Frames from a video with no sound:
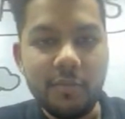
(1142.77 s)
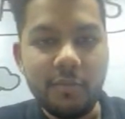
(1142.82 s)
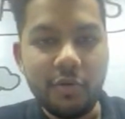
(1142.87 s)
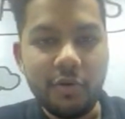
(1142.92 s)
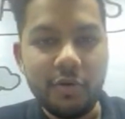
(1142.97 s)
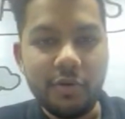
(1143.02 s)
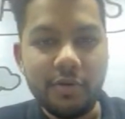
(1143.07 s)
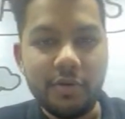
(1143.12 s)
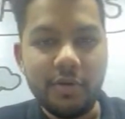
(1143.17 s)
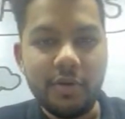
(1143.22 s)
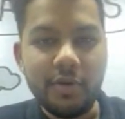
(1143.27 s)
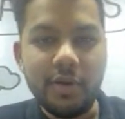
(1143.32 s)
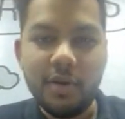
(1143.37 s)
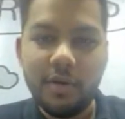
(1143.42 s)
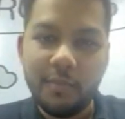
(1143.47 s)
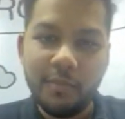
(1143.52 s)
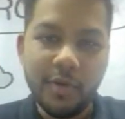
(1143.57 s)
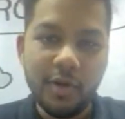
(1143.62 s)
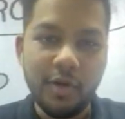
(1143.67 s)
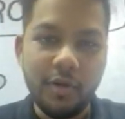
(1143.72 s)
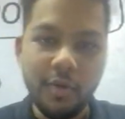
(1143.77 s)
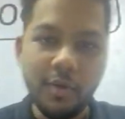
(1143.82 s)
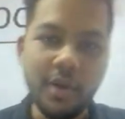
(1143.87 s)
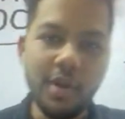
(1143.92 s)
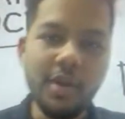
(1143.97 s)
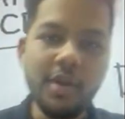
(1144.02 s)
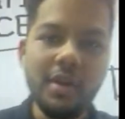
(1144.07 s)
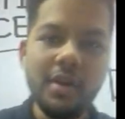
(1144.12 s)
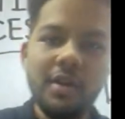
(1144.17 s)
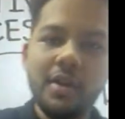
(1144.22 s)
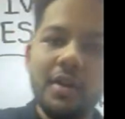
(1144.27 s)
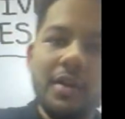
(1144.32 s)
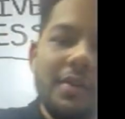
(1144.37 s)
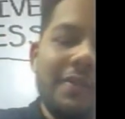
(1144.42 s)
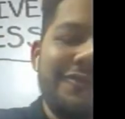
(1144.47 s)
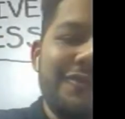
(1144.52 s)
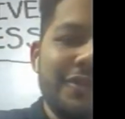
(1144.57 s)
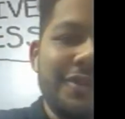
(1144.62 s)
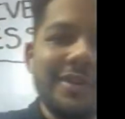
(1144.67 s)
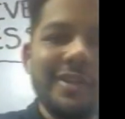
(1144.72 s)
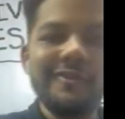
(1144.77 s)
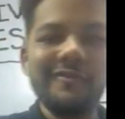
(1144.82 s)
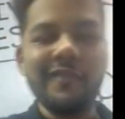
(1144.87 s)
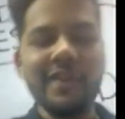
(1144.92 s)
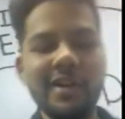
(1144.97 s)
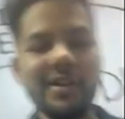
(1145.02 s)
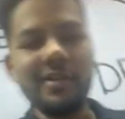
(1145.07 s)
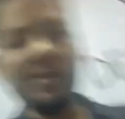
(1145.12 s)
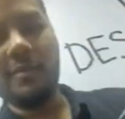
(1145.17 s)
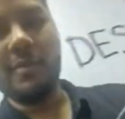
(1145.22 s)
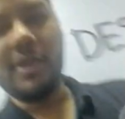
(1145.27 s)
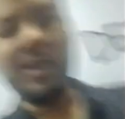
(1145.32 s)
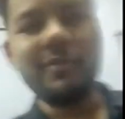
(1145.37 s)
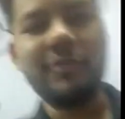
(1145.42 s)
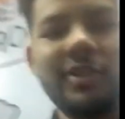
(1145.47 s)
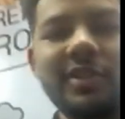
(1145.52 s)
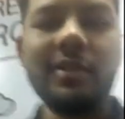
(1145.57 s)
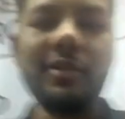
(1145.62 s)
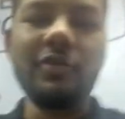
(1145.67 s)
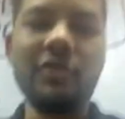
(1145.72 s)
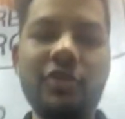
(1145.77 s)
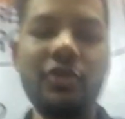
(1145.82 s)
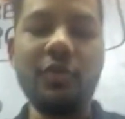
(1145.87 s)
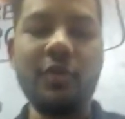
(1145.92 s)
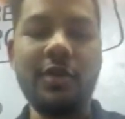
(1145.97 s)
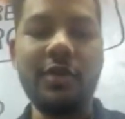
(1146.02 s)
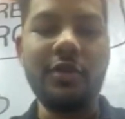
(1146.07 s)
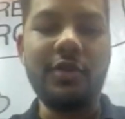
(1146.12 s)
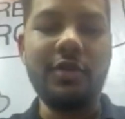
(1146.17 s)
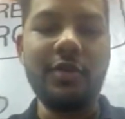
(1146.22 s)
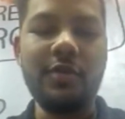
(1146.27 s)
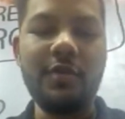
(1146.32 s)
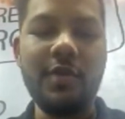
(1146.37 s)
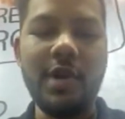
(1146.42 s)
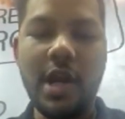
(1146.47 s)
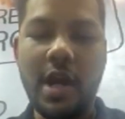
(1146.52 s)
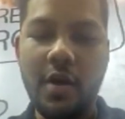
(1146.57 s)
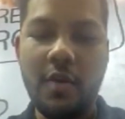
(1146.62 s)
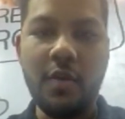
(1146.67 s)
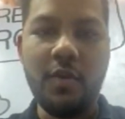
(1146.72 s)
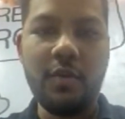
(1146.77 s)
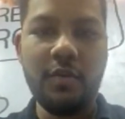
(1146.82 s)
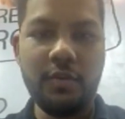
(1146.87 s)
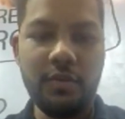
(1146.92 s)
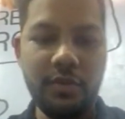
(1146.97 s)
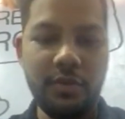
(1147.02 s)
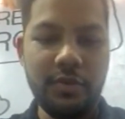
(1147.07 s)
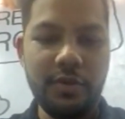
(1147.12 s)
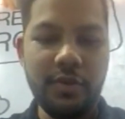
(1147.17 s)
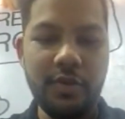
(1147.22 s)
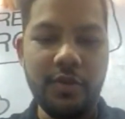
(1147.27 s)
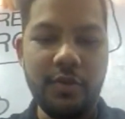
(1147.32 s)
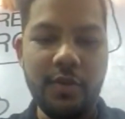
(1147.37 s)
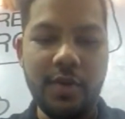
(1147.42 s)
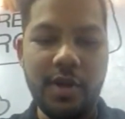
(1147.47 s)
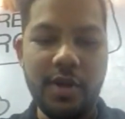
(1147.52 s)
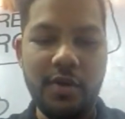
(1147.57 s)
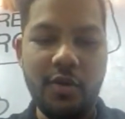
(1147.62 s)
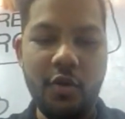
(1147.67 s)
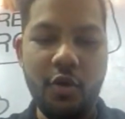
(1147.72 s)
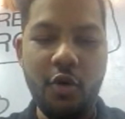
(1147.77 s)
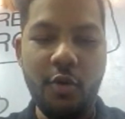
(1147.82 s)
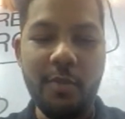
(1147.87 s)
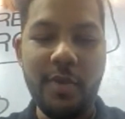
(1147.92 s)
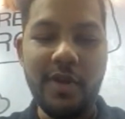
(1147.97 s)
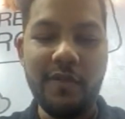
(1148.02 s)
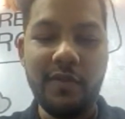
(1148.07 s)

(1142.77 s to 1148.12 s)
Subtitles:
product, for DeFi, but I'm just gonna show it to you now. So I hope